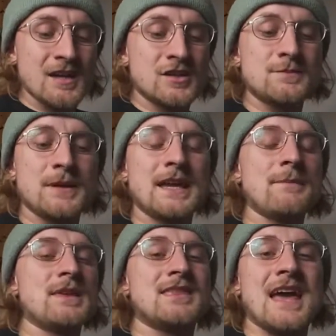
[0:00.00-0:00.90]
just being
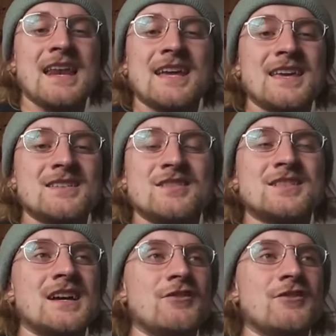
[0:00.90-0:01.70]
empathetic is just going to